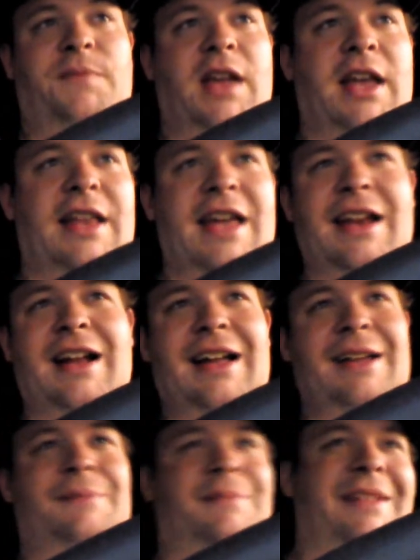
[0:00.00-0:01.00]
And then
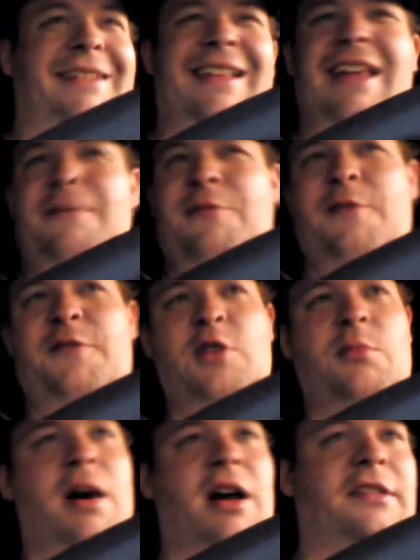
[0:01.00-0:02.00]
did that for a
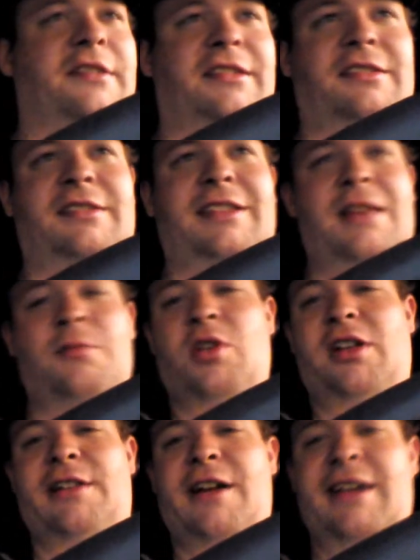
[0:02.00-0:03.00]
few months. Didn't
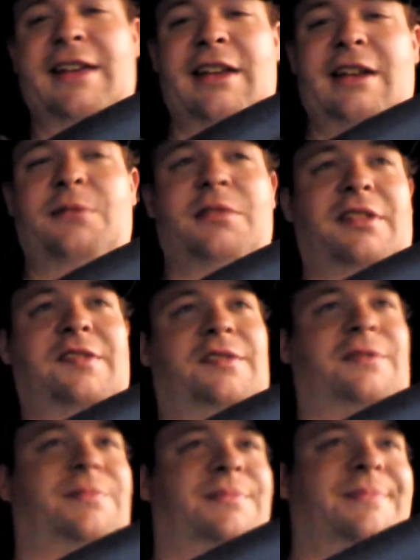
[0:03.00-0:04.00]
really like it. It
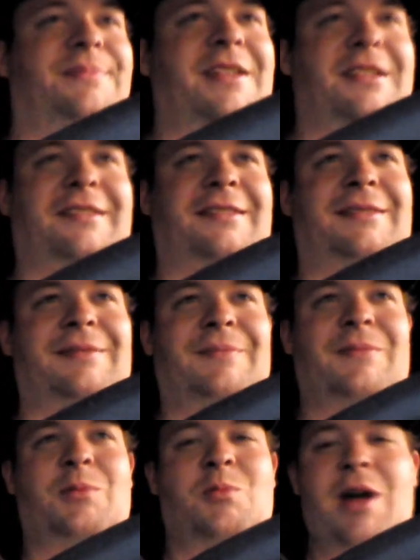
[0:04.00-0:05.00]
was just
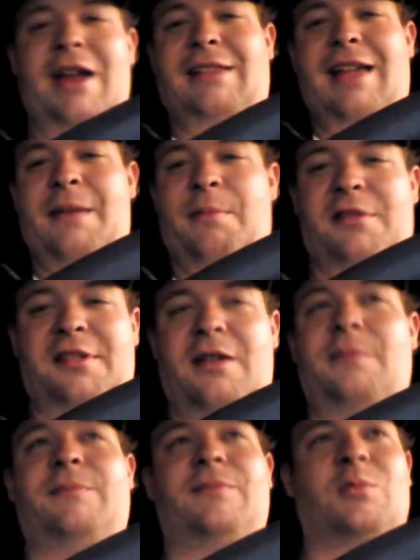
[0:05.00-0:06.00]
way
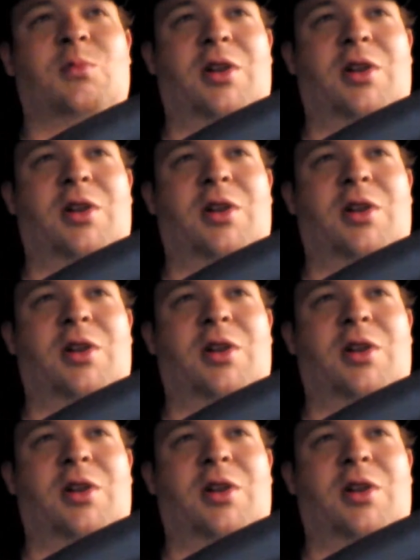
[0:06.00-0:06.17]
laborsome.